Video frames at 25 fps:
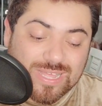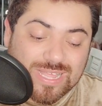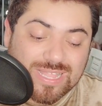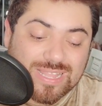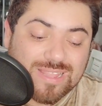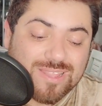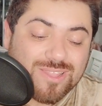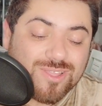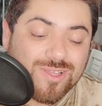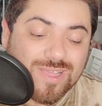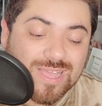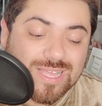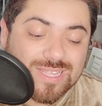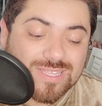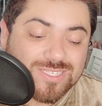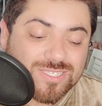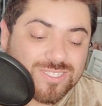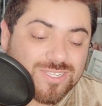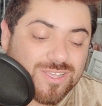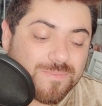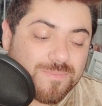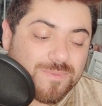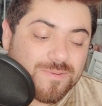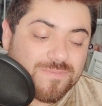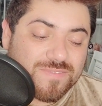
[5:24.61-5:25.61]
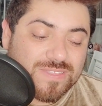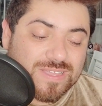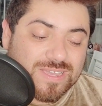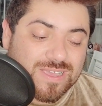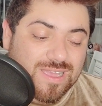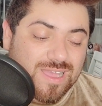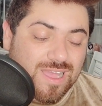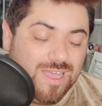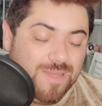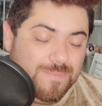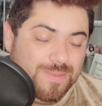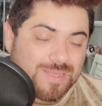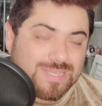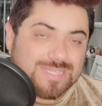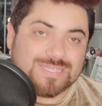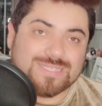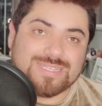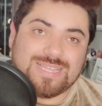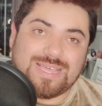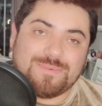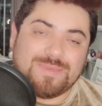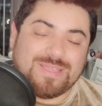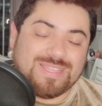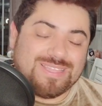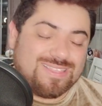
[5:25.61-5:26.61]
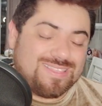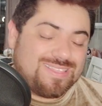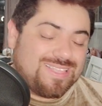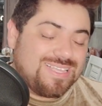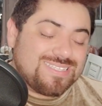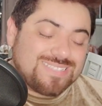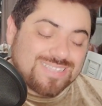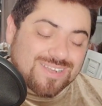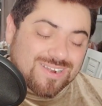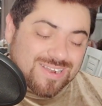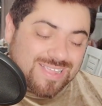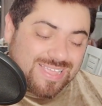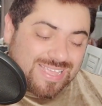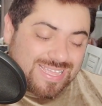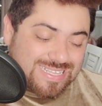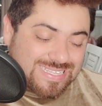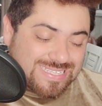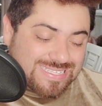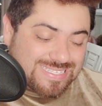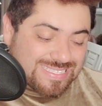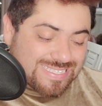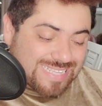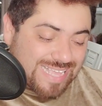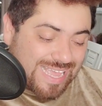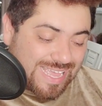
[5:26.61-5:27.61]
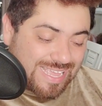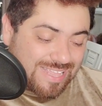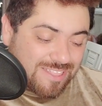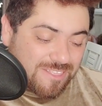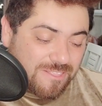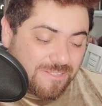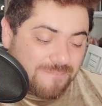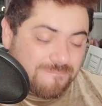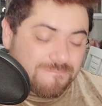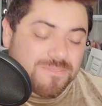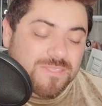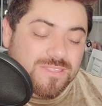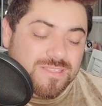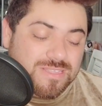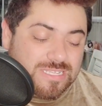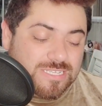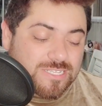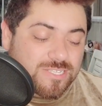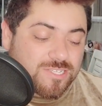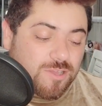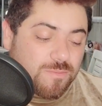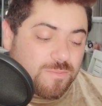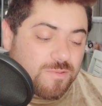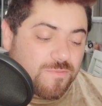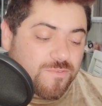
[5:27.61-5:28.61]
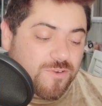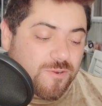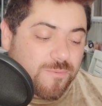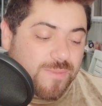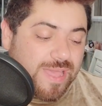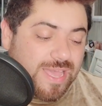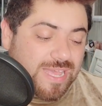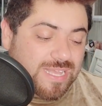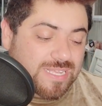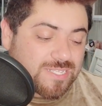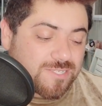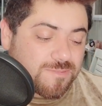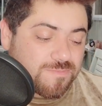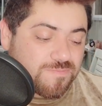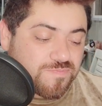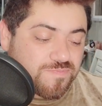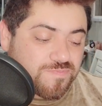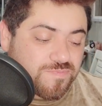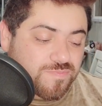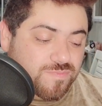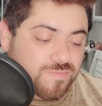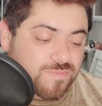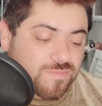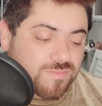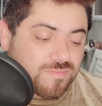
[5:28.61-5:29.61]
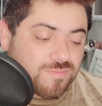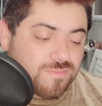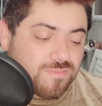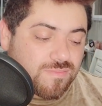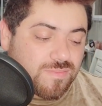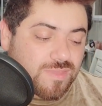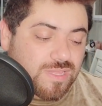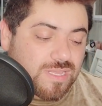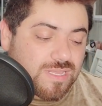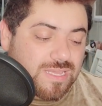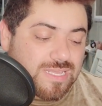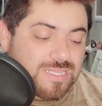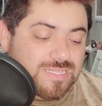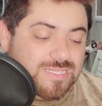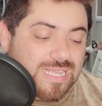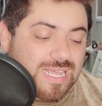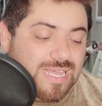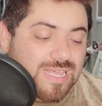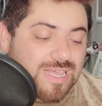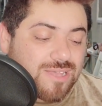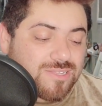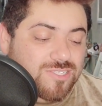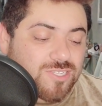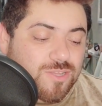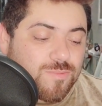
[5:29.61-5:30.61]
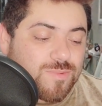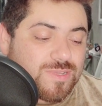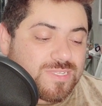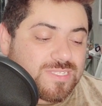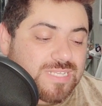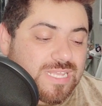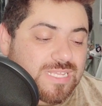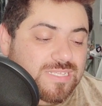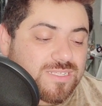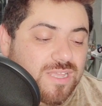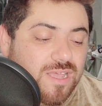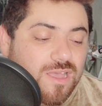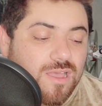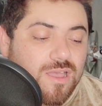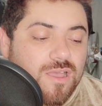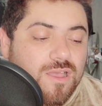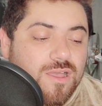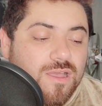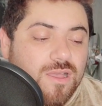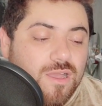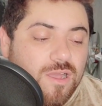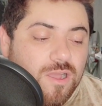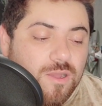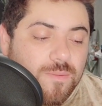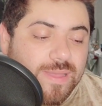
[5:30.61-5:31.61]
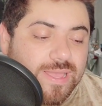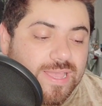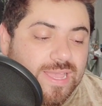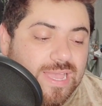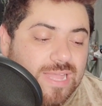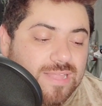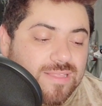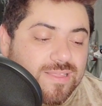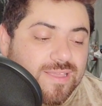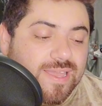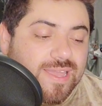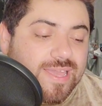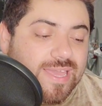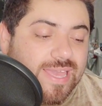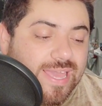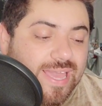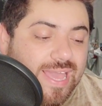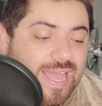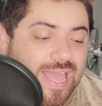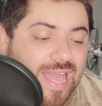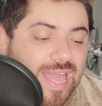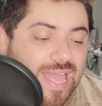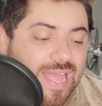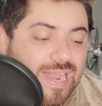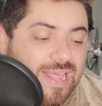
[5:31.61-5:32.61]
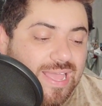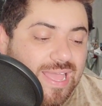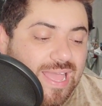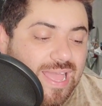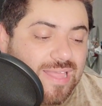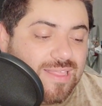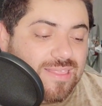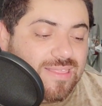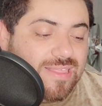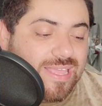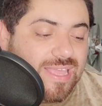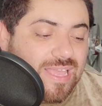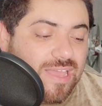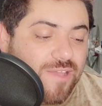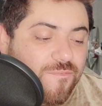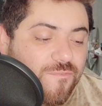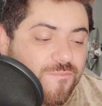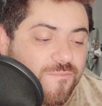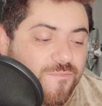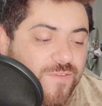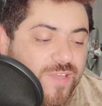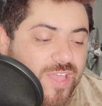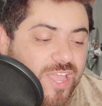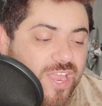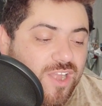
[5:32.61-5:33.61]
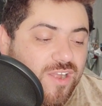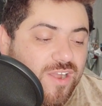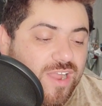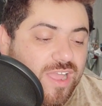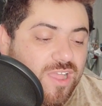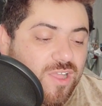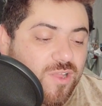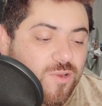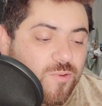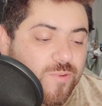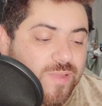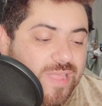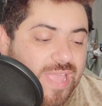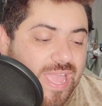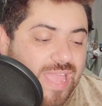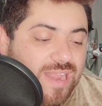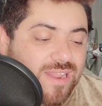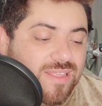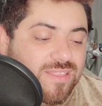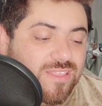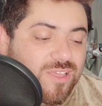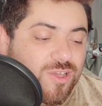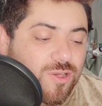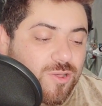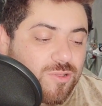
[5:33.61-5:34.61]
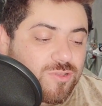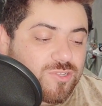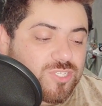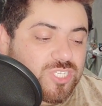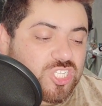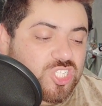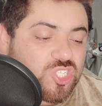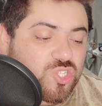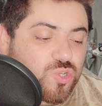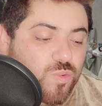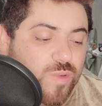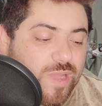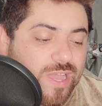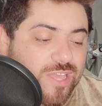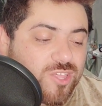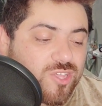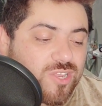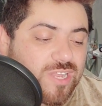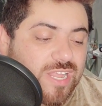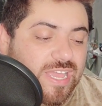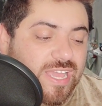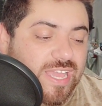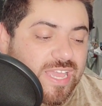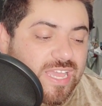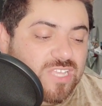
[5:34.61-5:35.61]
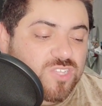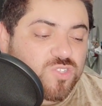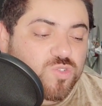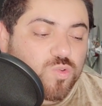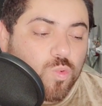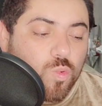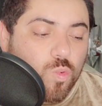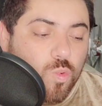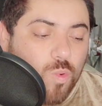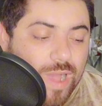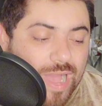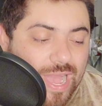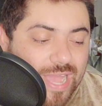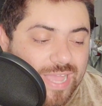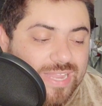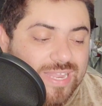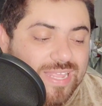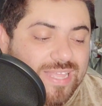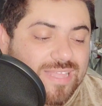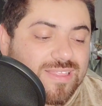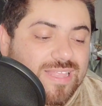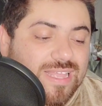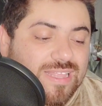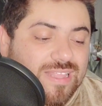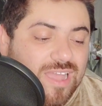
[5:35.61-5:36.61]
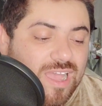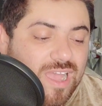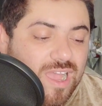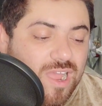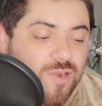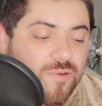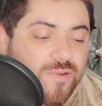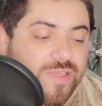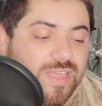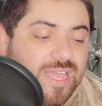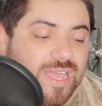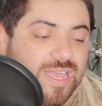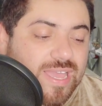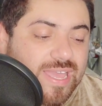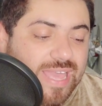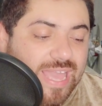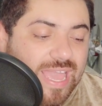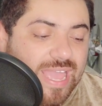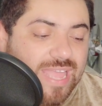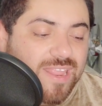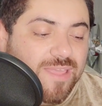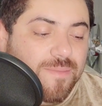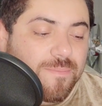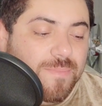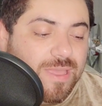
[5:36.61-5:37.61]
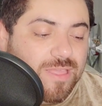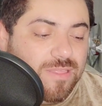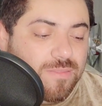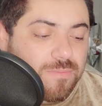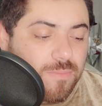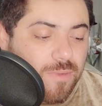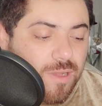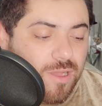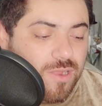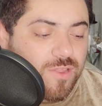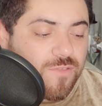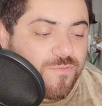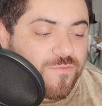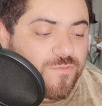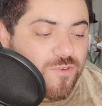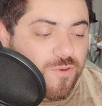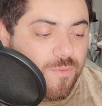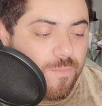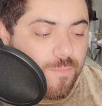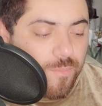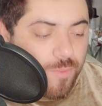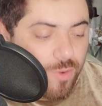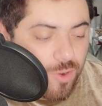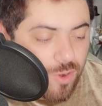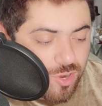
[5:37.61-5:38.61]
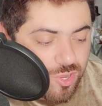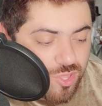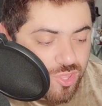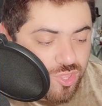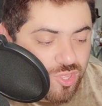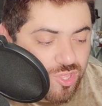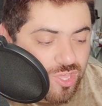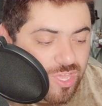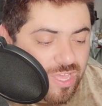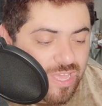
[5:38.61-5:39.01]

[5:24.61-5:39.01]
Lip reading: And look at some of the comments. I mean, these are insane. This is coming from X. He said, someone says, oh my God, he had the affair and created the whole situation, and he's whining that Ari and Katie made money from merch.